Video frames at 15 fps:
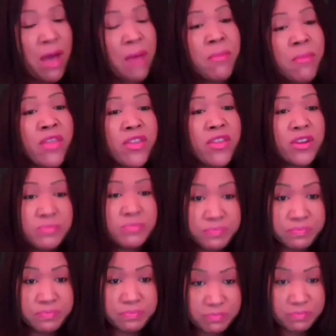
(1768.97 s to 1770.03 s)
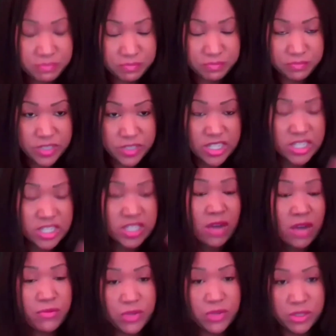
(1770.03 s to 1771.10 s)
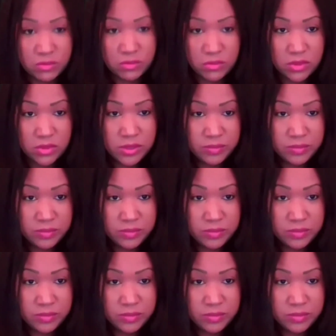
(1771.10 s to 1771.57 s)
My mother suffered